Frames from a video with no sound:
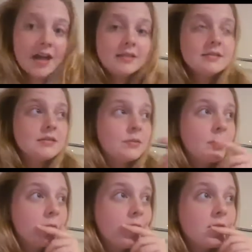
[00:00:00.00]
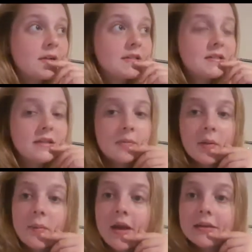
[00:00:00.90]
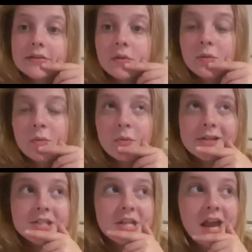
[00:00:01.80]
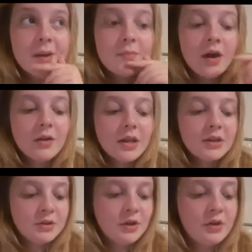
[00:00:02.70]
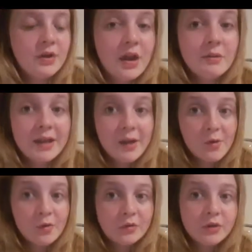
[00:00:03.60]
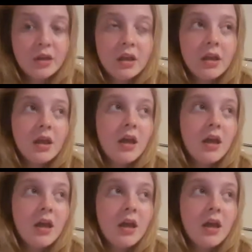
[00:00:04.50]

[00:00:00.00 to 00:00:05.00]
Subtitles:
And one of my friends is coming back, so we'll probably chat. But I'll let you know how I get on.